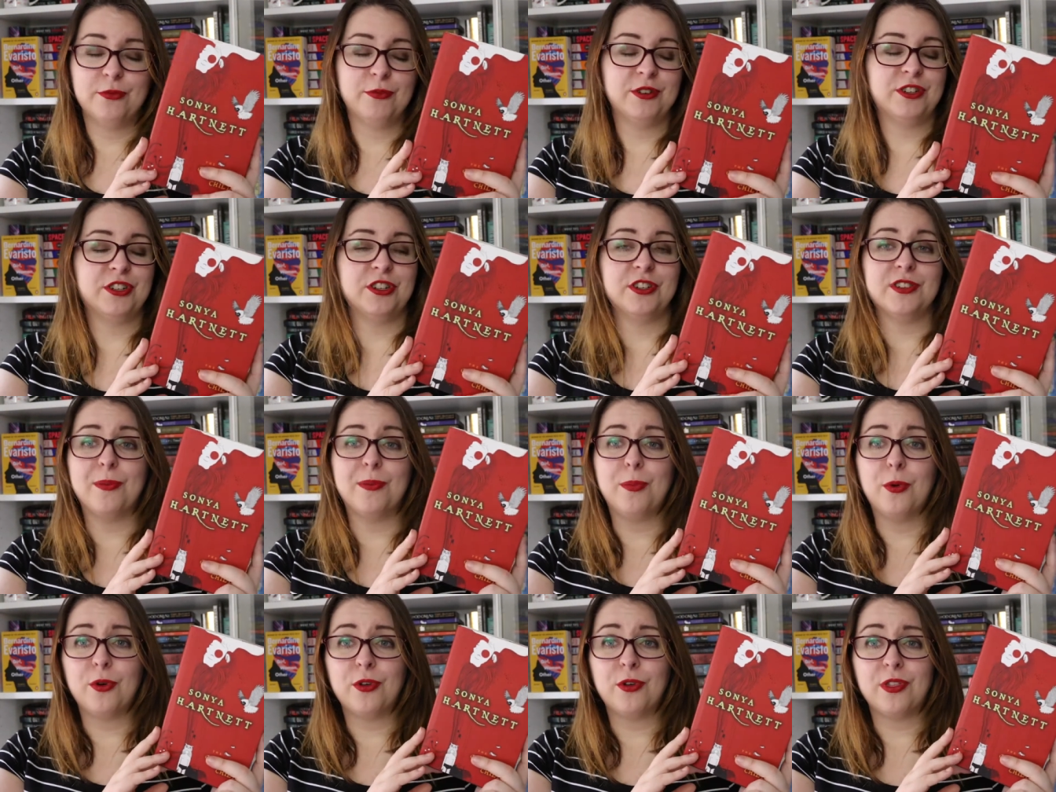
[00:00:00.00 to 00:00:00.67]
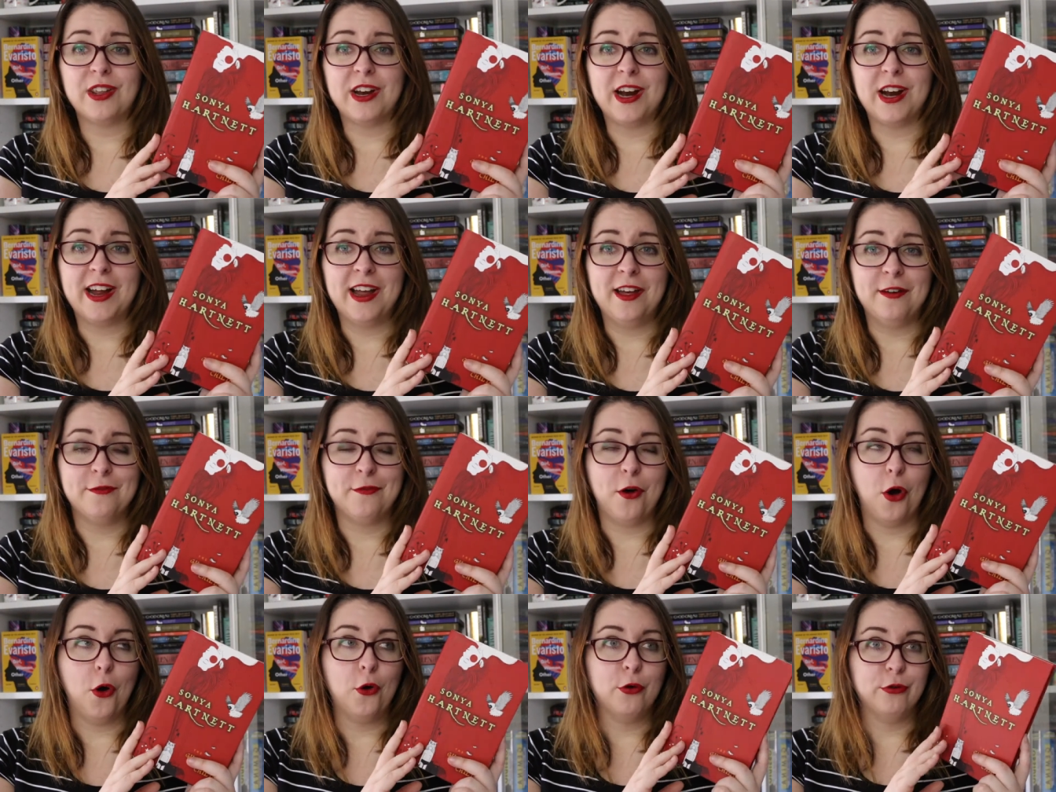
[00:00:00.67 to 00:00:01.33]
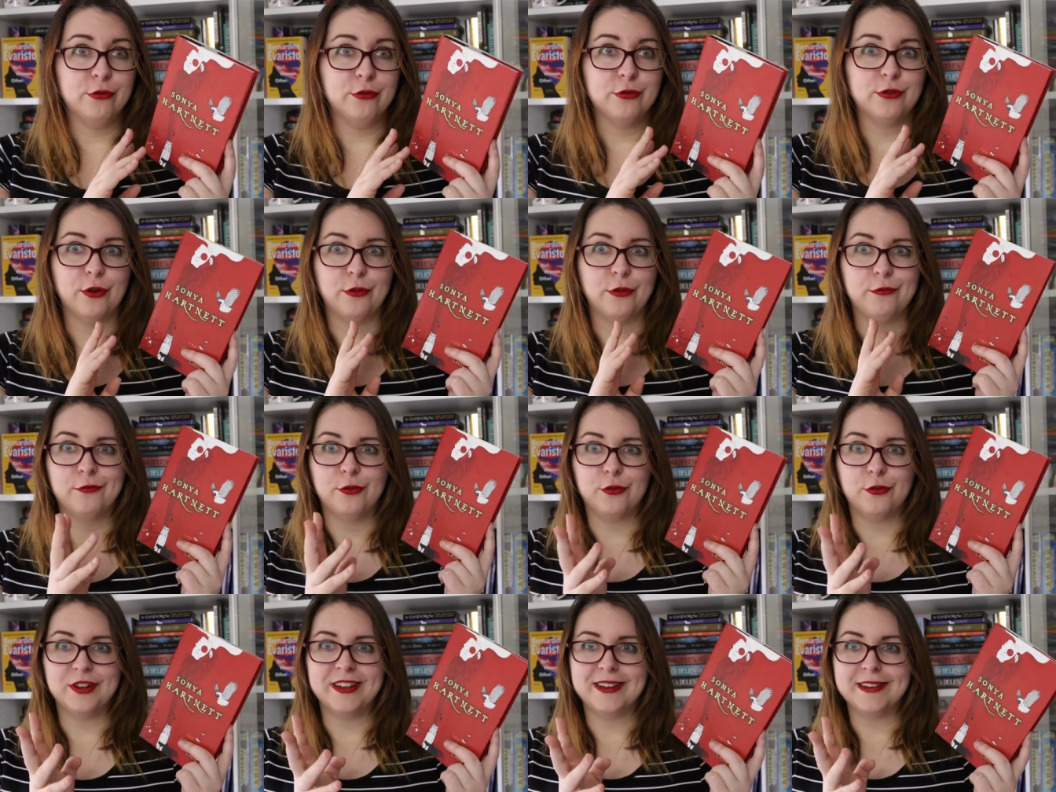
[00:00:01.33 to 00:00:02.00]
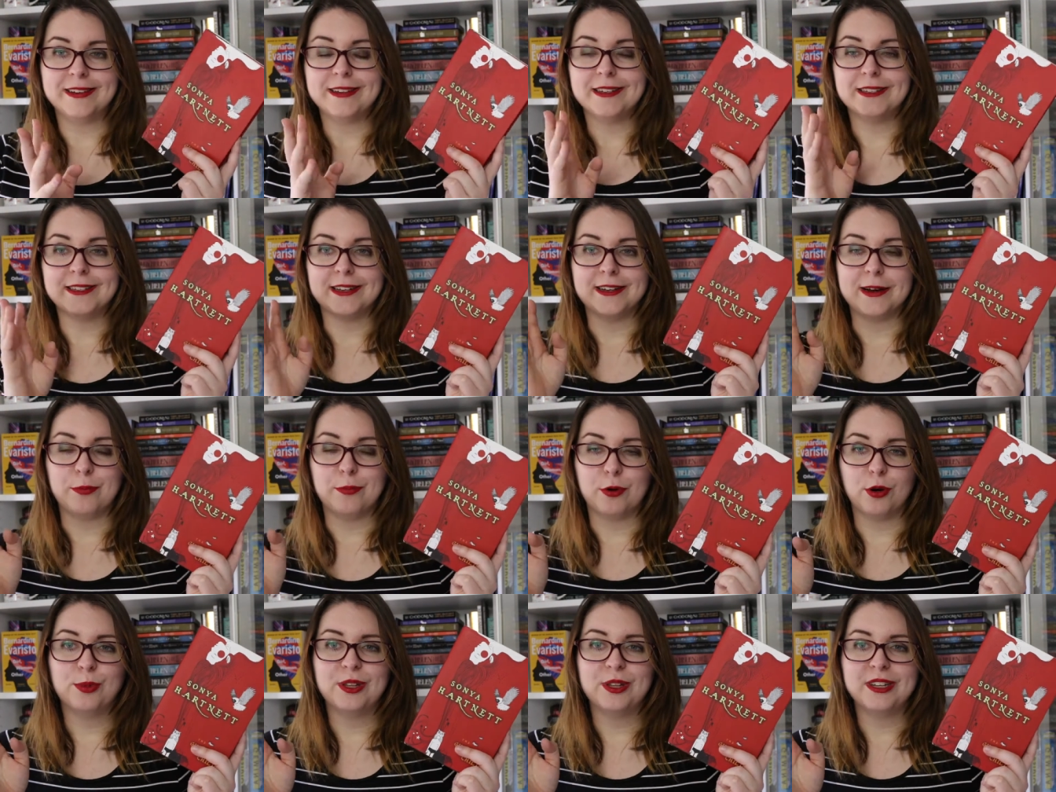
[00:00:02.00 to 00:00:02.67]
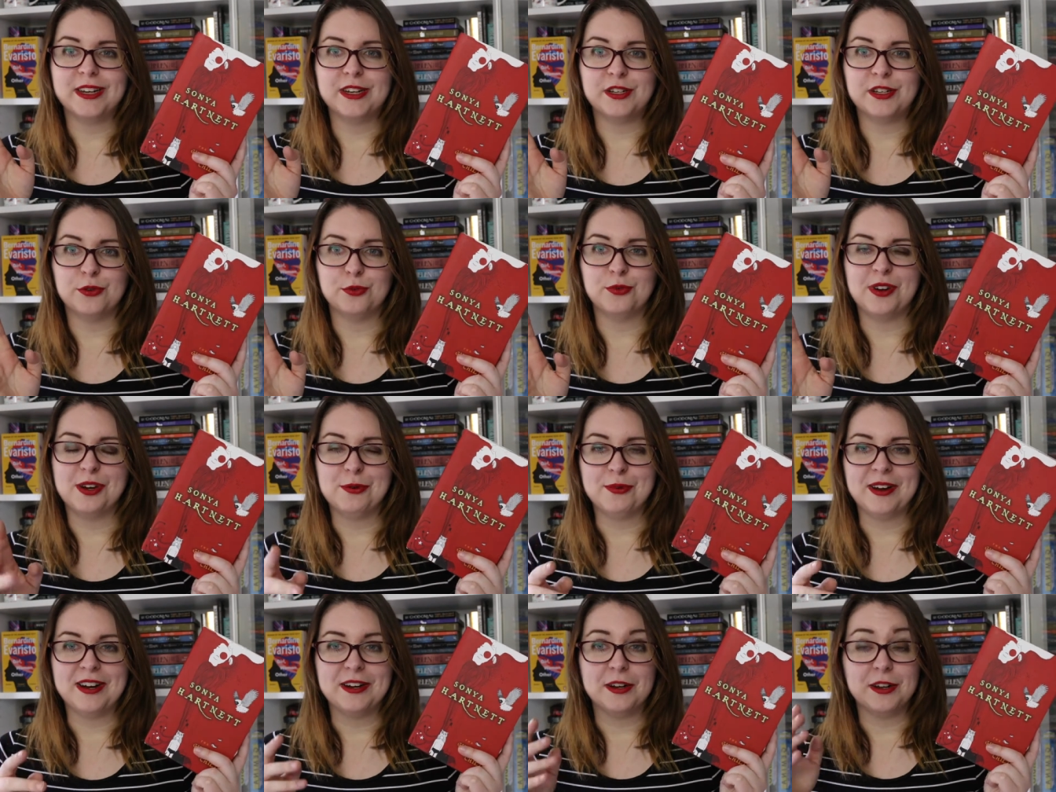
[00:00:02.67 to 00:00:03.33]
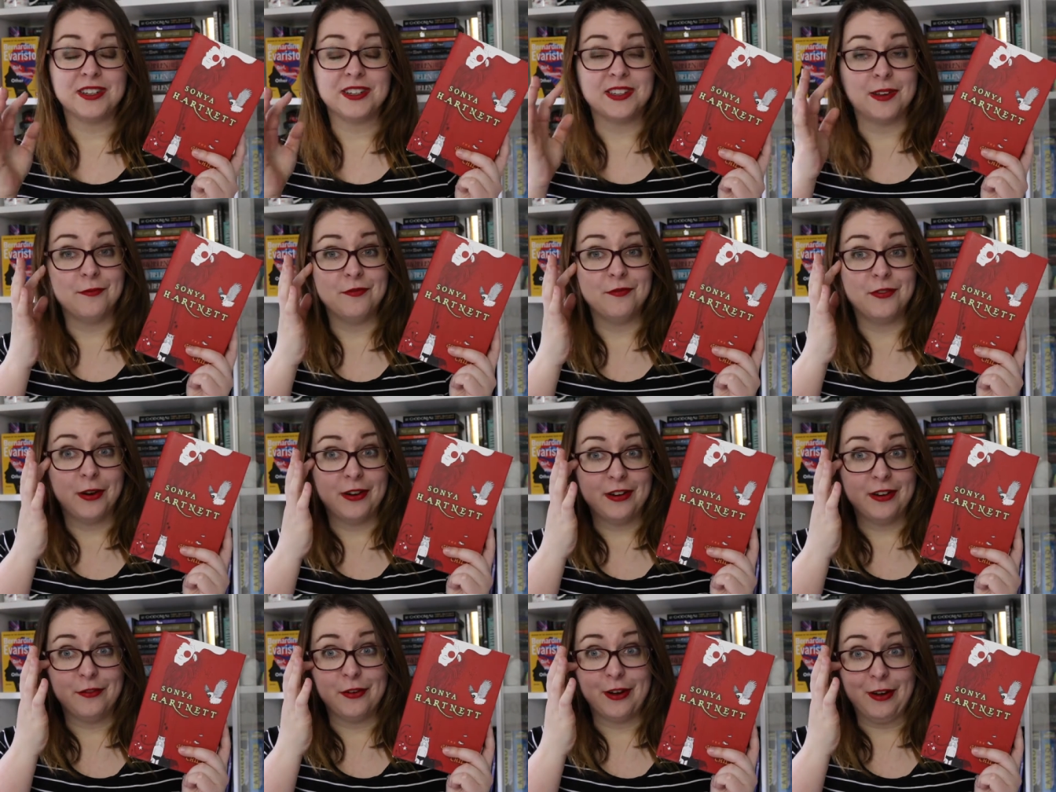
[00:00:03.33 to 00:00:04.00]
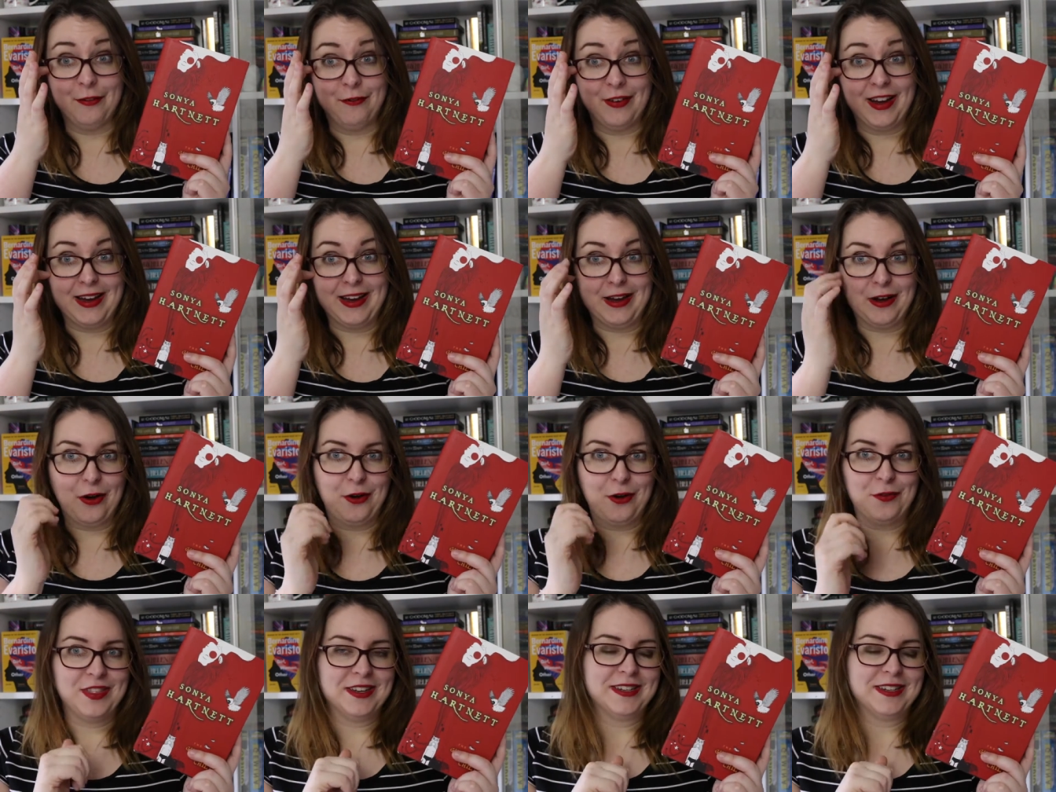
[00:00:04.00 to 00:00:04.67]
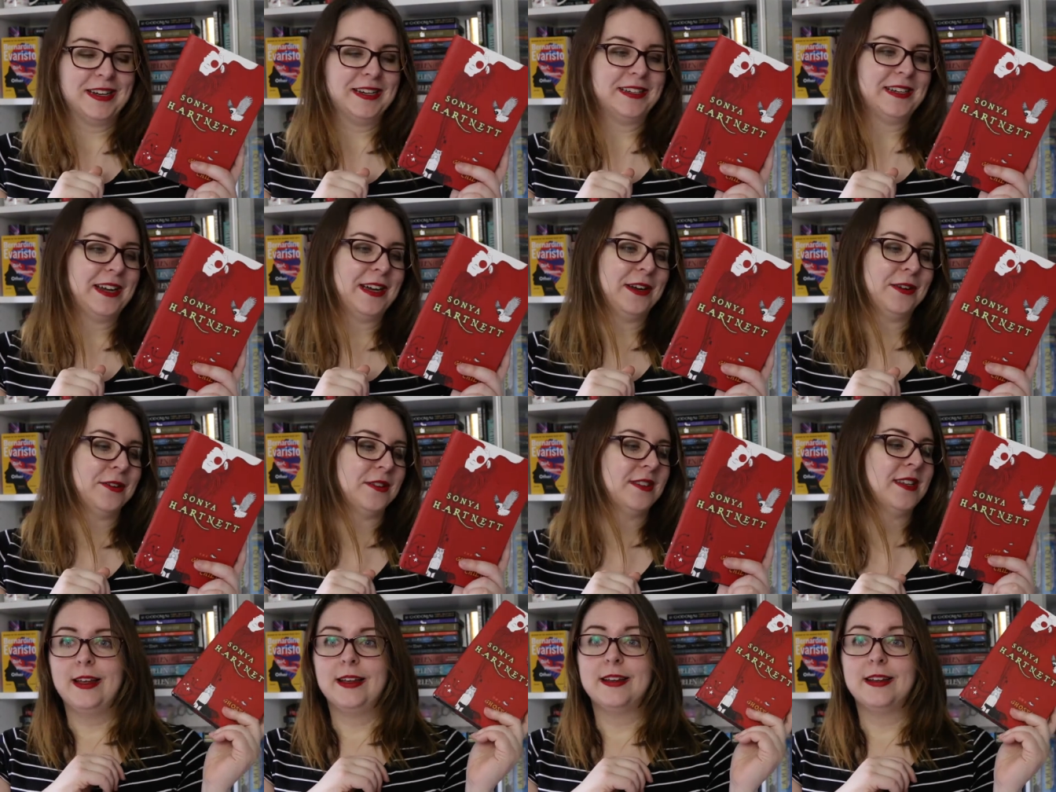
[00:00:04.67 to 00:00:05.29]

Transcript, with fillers: which is a book that I have owned for years, and I probably need to reread it because I'm very very vague on the details,